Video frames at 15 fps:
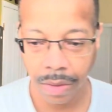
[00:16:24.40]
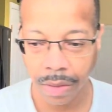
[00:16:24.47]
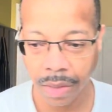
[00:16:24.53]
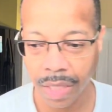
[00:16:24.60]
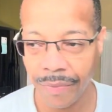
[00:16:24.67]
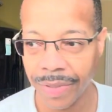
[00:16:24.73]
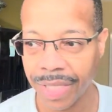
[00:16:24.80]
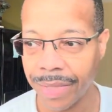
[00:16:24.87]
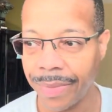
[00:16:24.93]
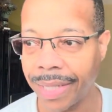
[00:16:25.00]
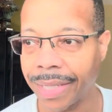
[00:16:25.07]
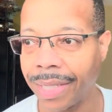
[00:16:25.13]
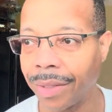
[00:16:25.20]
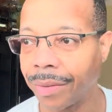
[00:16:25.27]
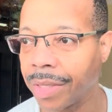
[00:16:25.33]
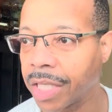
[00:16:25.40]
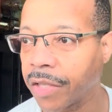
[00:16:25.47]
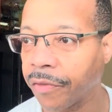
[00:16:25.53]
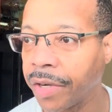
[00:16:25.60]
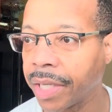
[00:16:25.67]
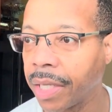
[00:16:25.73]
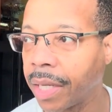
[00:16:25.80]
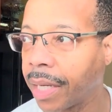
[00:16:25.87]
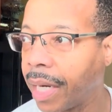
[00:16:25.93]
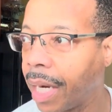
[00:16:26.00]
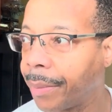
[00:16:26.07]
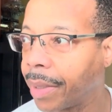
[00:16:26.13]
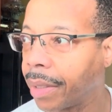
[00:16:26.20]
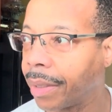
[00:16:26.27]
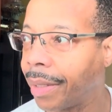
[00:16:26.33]
Every time I get on this freaking
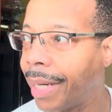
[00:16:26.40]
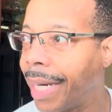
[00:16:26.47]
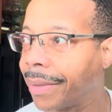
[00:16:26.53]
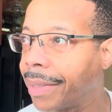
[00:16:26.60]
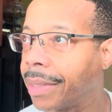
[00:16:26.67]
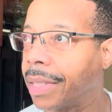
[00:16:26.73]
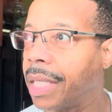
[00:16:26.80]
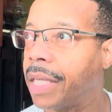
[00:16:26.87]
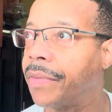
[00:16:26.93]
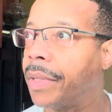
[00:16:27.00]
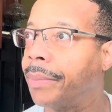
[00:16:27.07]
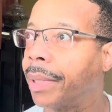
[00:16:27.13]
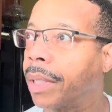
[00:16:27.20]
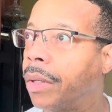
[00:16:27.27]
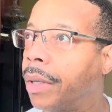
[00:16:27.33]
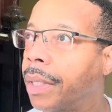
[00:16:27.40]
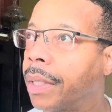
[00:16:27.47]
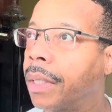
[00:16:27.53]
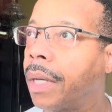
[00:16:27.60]
camera, I have the TV blowing.